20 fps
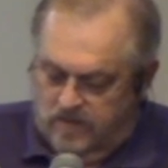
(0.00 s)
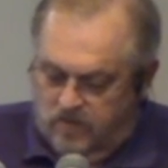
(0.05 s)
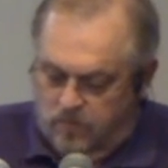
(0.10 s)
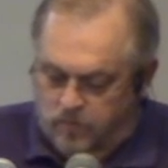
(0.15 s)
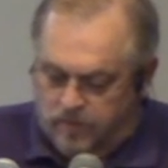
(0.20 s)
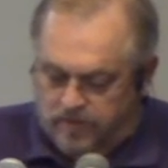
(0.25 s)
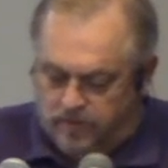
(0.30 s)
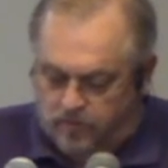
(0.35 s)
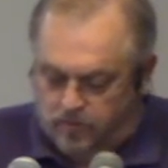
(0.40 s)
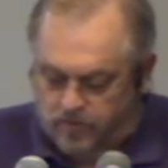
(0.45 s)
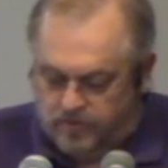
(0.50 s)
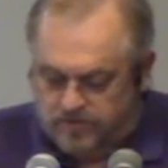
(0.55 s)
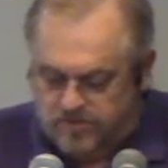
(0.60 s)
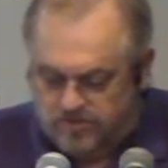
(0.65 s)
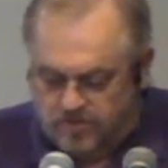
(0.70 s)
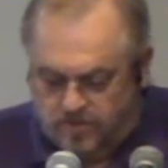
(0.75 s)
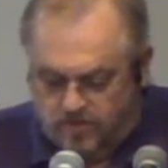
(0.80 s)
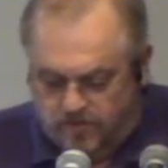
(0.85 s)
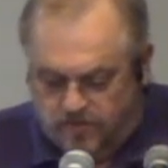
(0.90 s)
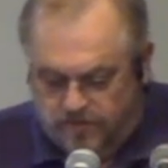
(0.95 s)
When the Lord
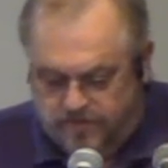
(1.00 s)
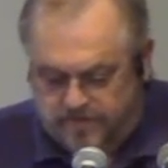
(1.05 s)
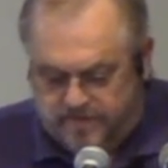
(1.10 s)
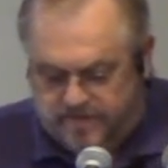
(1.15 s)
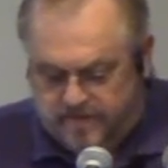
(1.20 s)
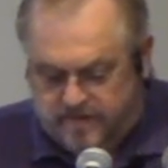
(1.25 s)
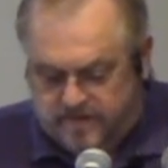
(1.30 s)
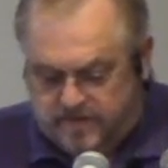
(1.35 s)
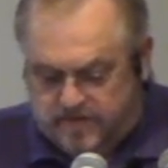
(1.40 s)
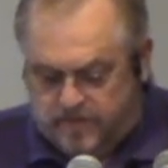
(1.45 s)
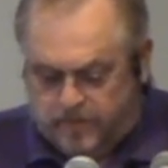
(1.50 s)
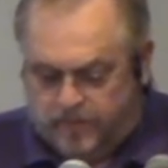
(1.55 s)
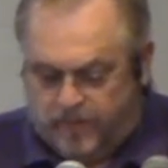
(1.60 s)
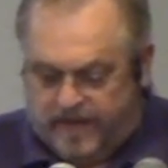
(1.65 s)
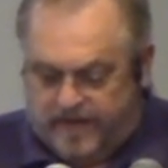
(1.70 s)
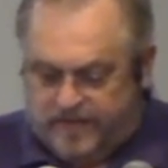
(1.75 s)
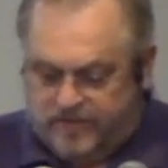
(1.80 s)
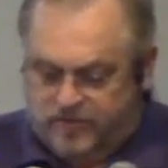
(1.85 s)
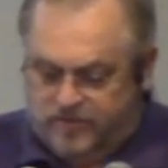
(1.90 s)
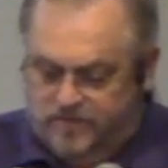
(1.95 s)
saw her, he felt
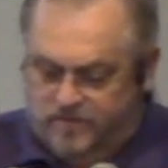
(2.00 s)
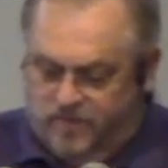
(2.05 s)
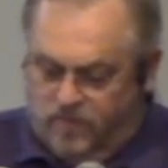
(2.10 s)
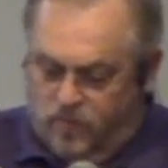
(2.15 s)
compassion